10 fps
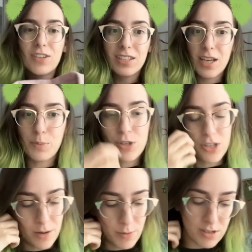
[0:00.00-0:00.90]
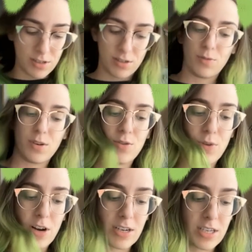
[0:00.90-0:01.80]
like pajamas when you
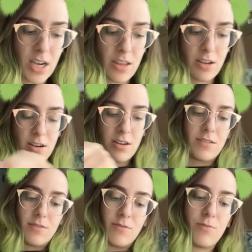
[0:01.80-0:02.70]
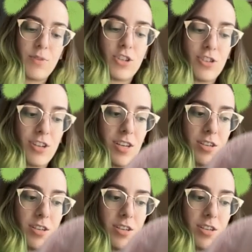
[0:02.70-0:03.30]
wear it together, which is